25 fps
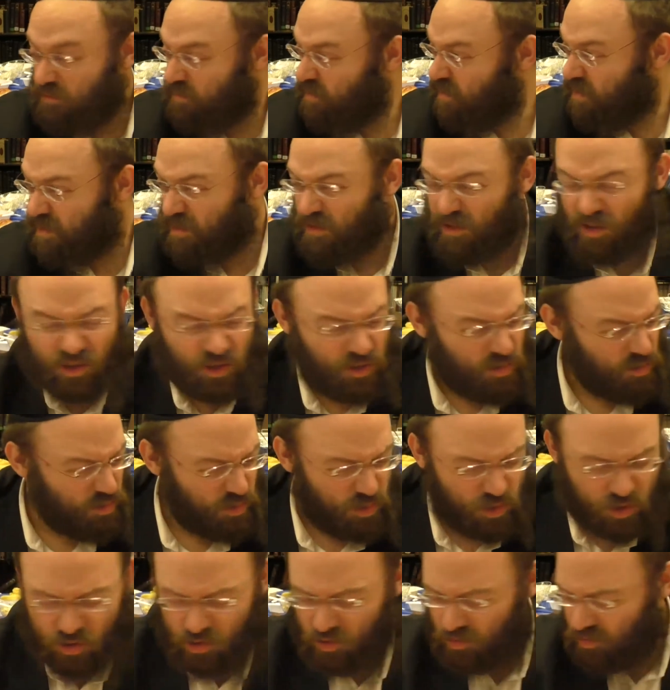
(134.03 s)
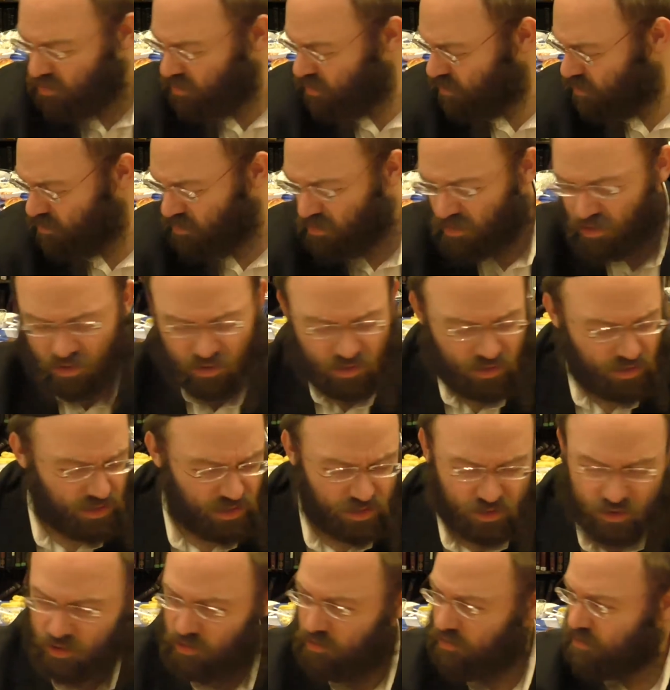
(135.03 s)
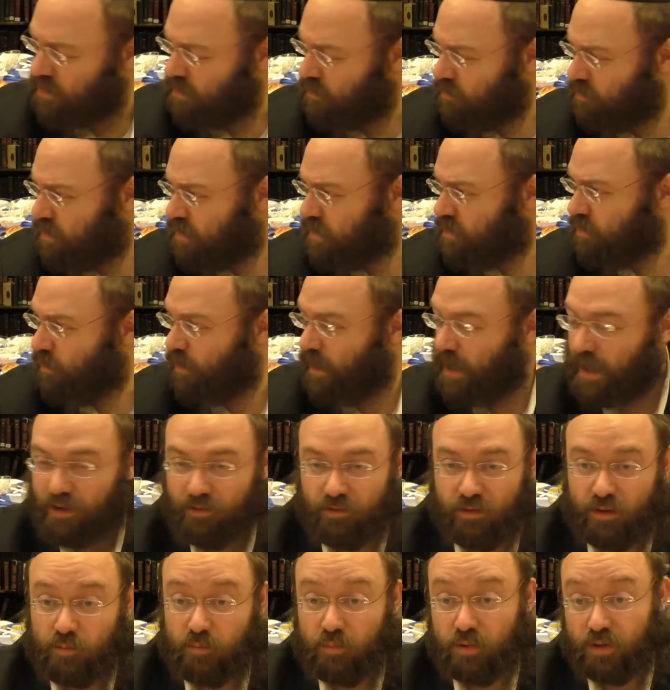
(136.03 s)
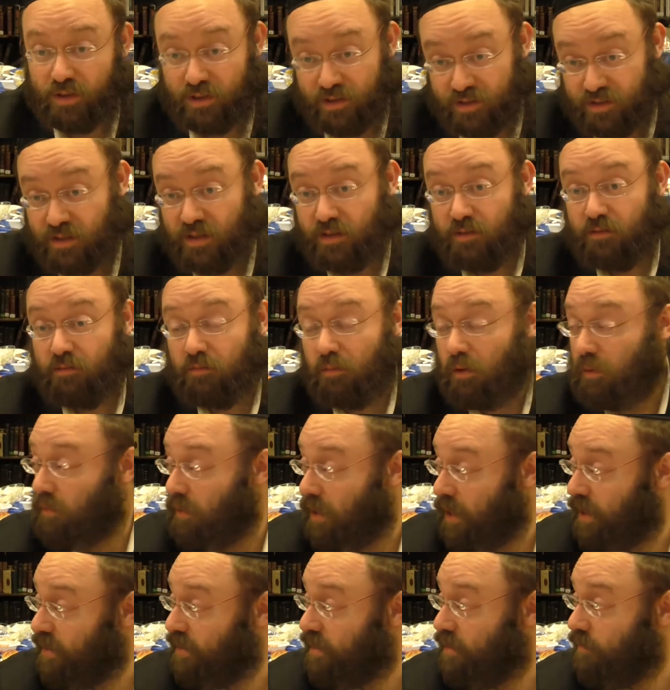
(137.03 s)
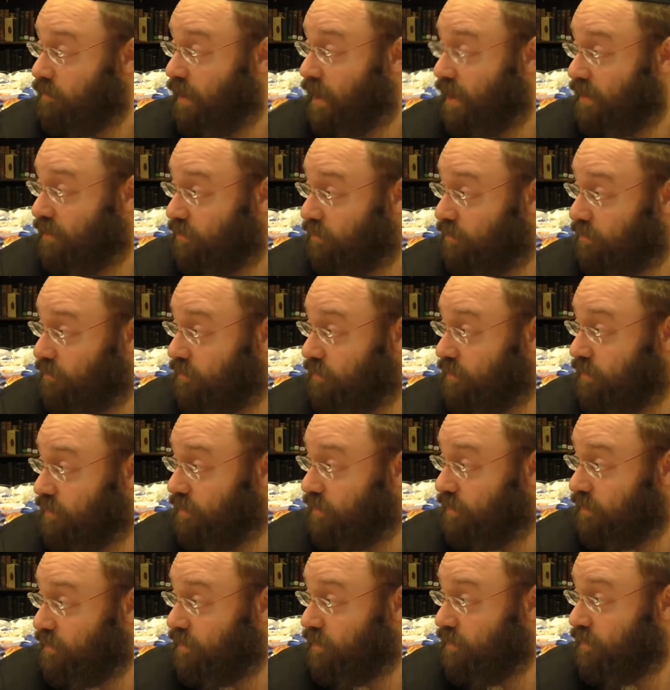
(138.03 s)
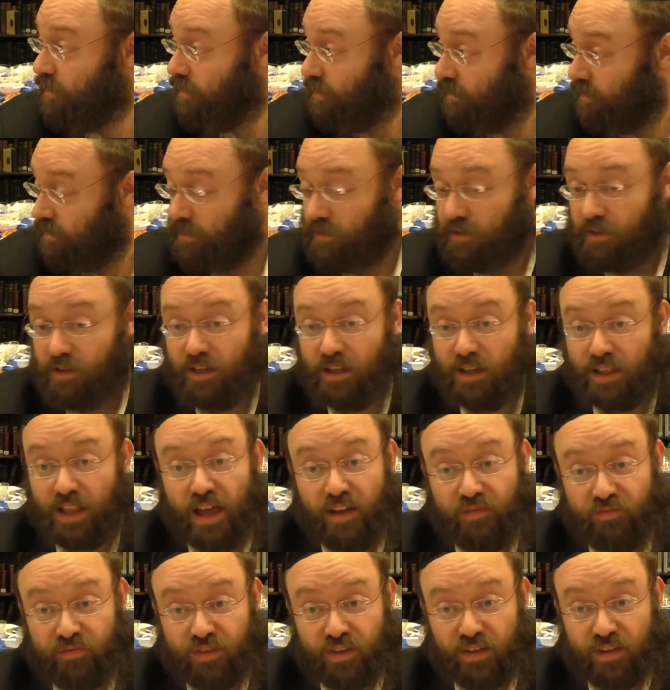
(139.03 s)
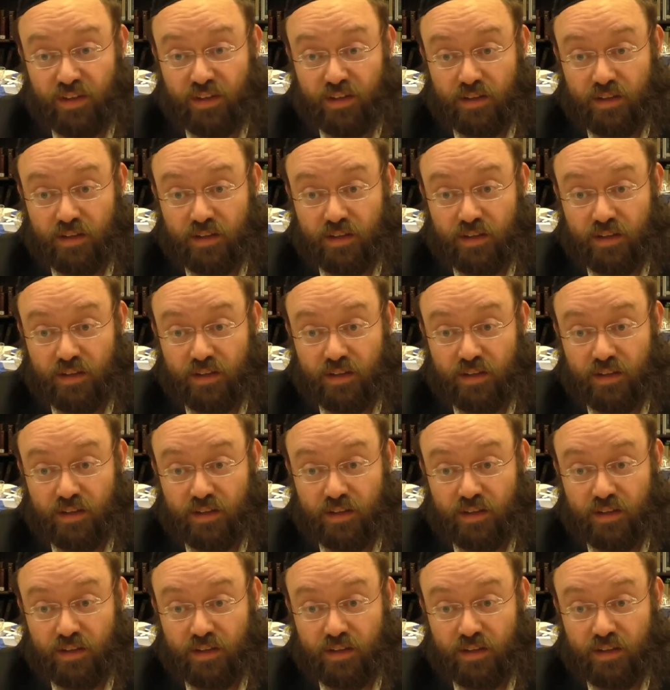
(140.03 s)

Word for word: Said, "You Jews, you dirty Jews!" He was so angry, but he said, well, "What could the man do?" He left.